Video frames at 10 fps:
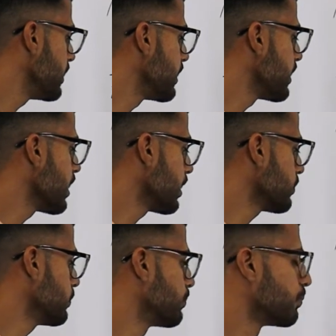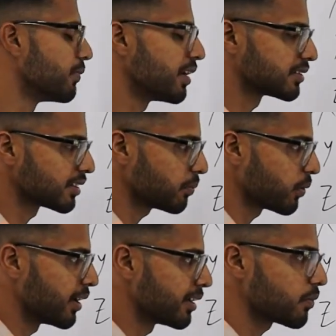ptr is a
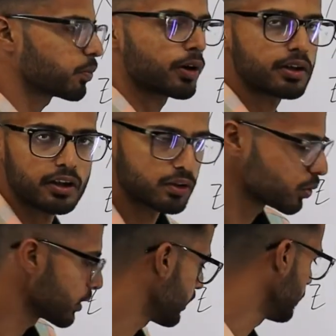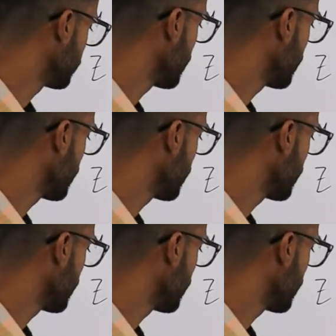pointer pointing to k.